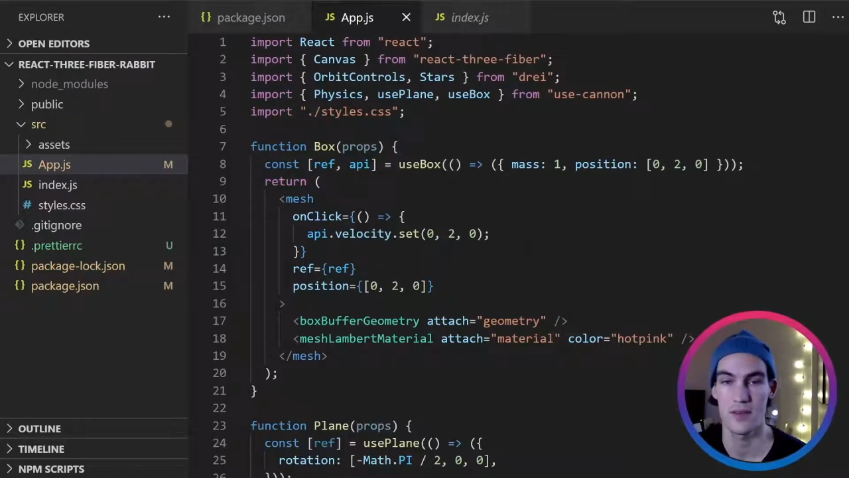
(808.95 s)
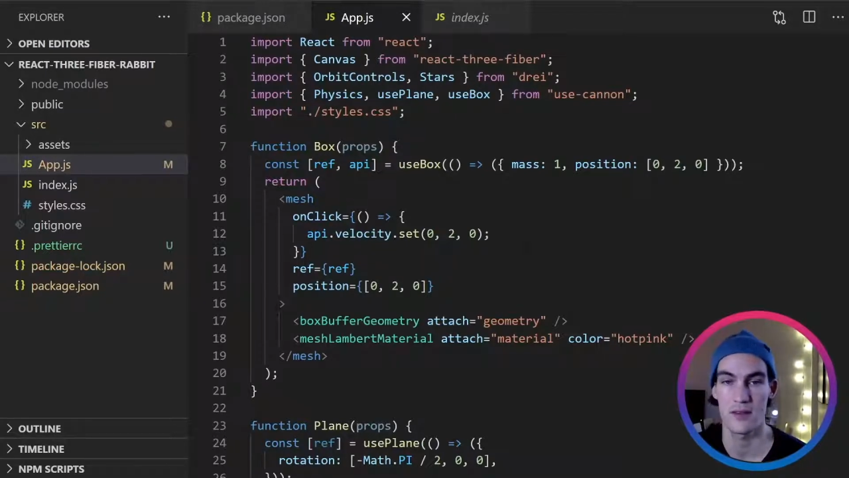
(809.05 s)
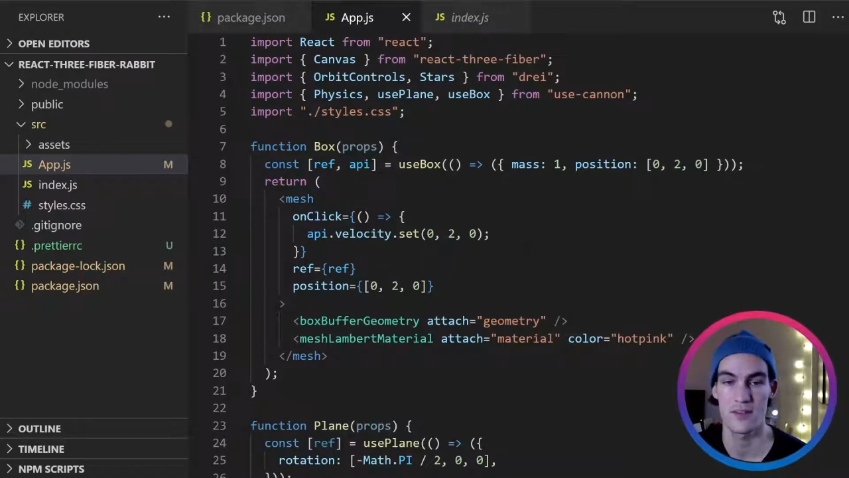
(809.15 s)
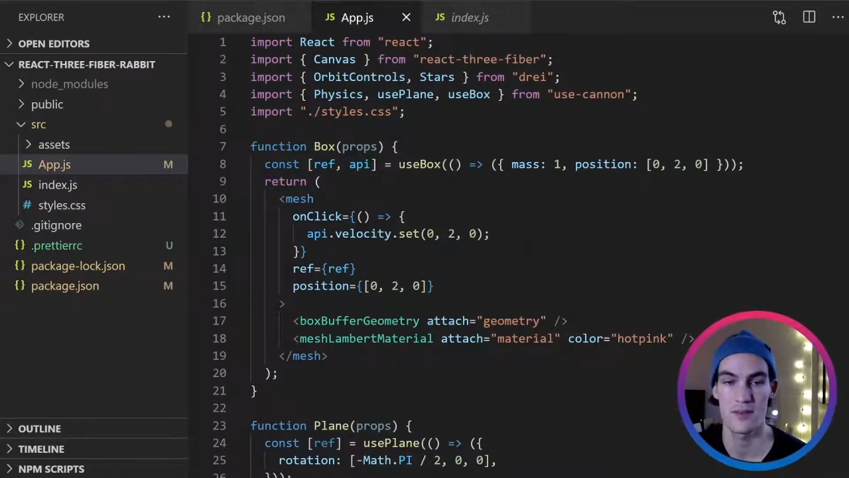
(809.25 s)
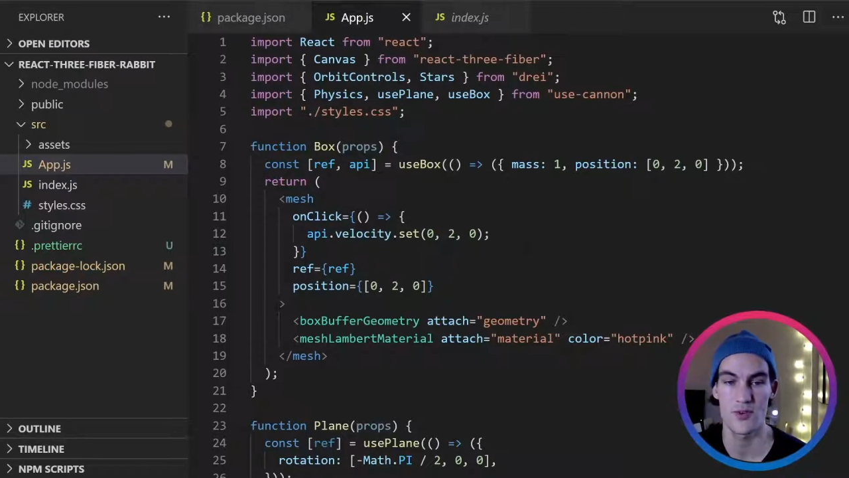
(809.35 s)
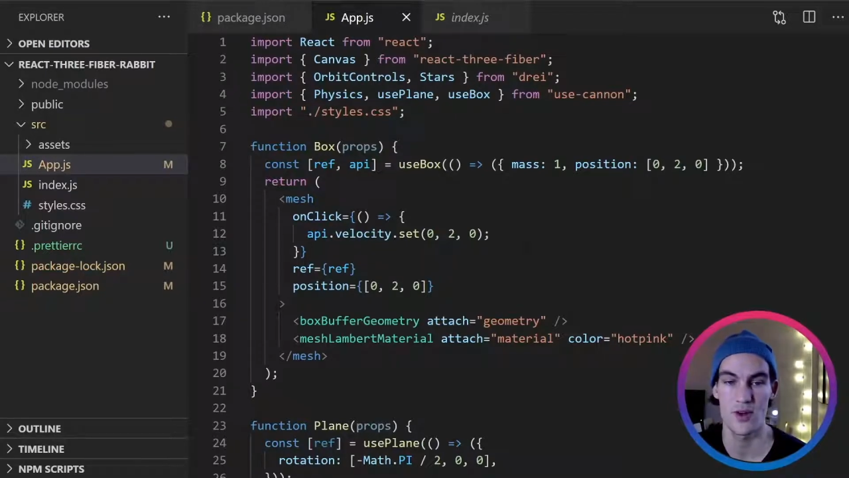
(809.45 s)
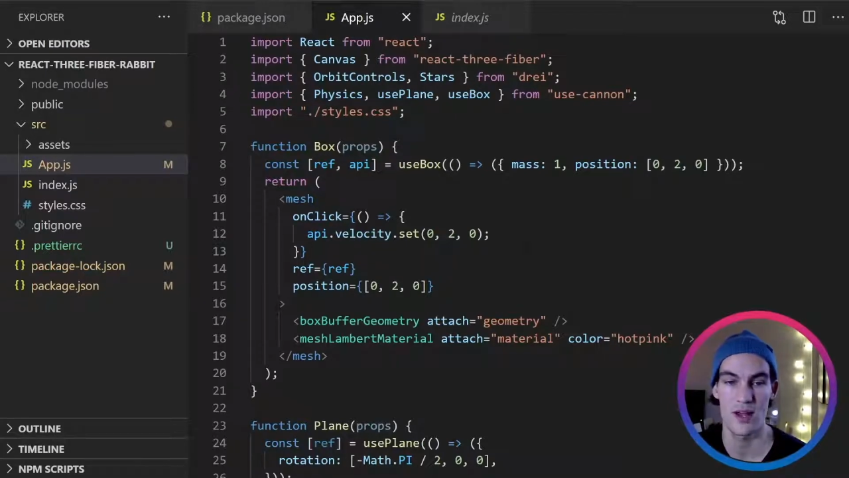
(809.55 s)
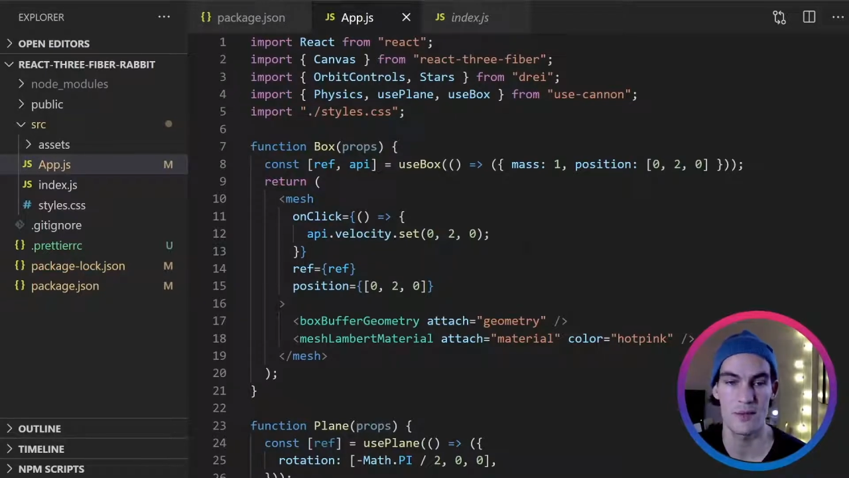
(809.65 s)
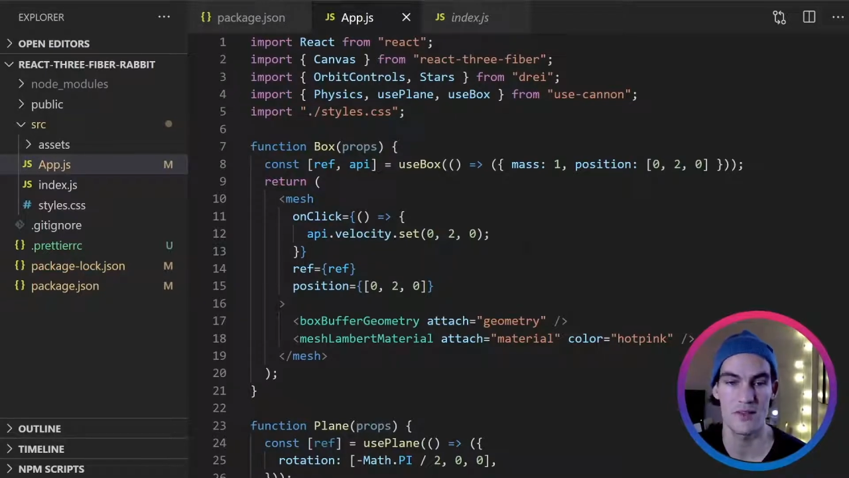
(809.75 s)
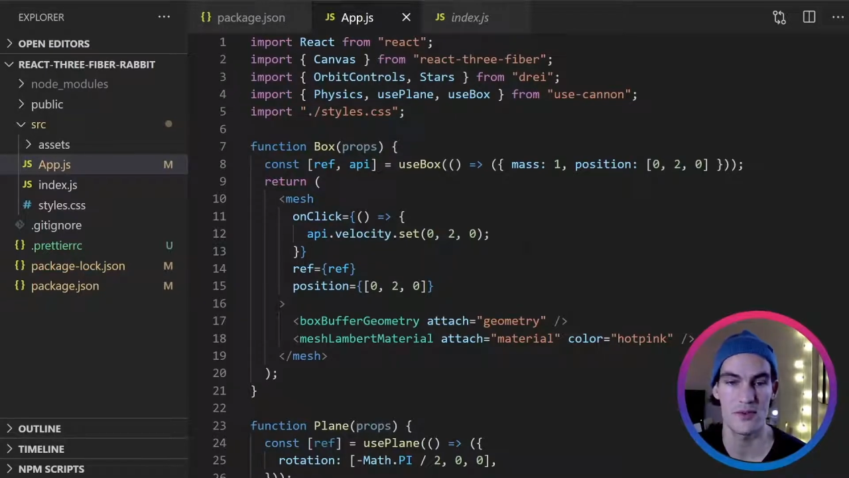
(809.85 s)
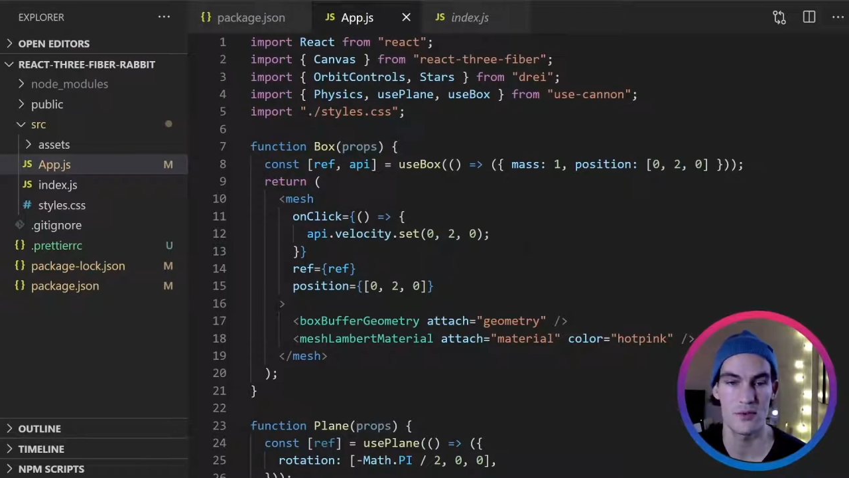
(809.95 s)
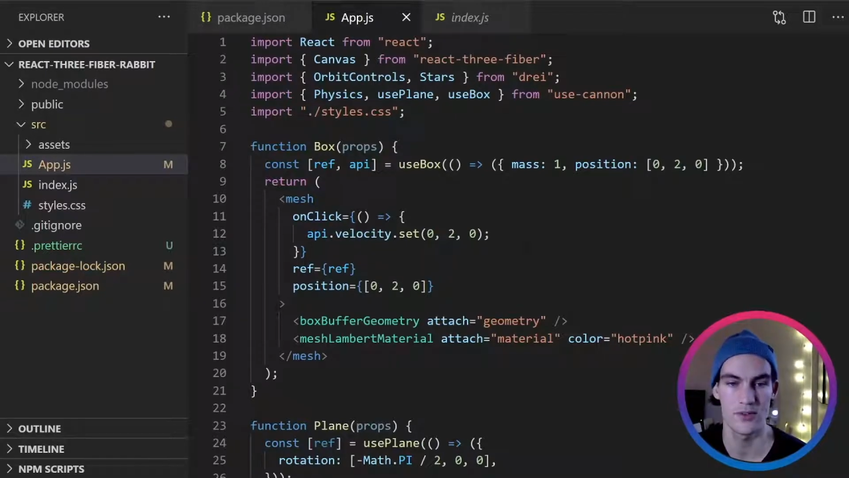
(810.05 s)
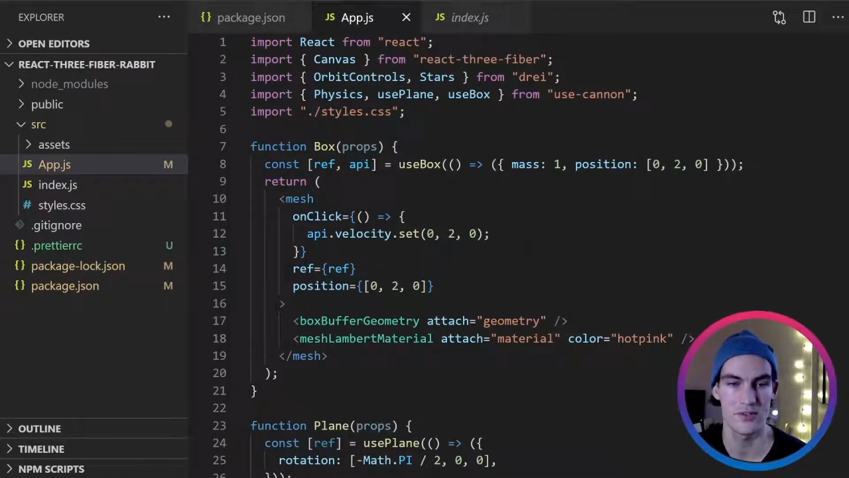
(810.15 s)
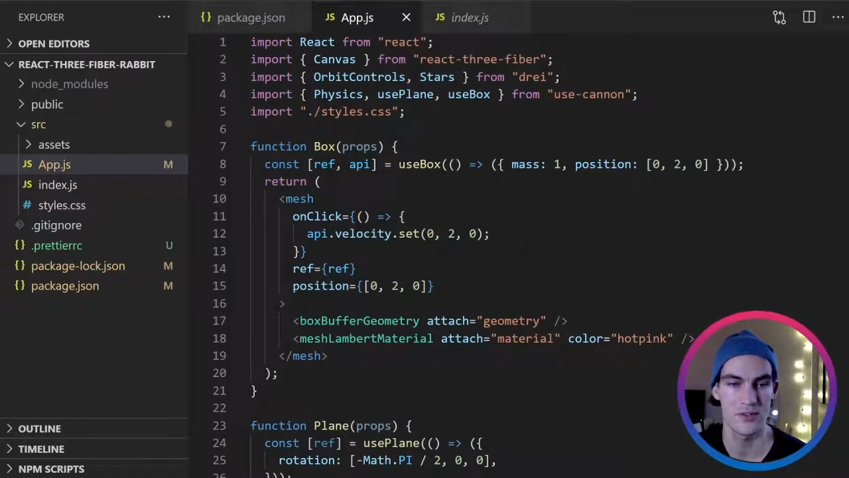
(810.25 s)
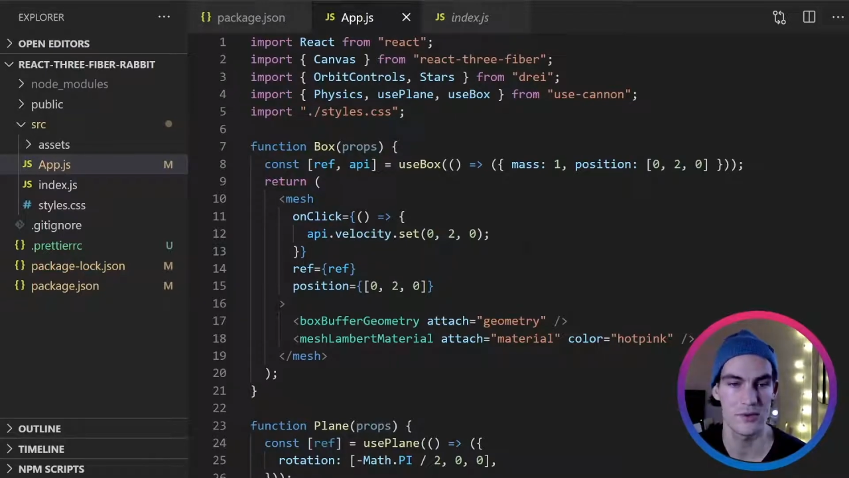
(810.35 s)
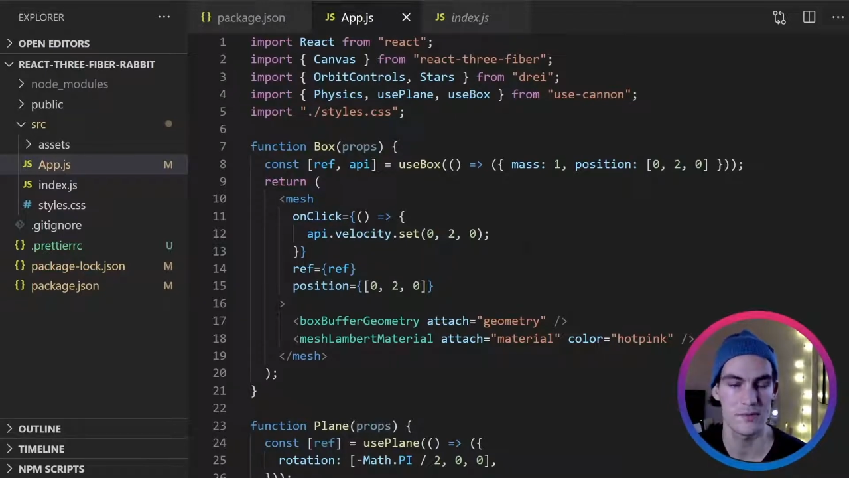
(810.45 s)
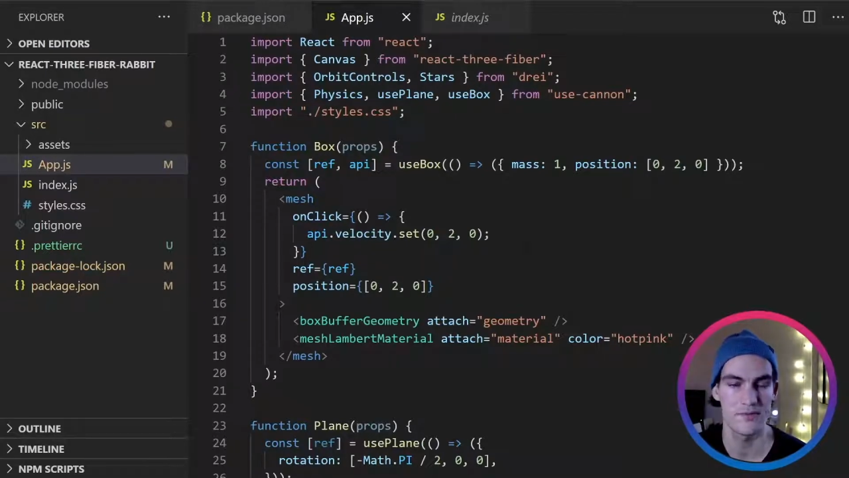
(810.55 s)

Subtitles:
subscribe if you want to.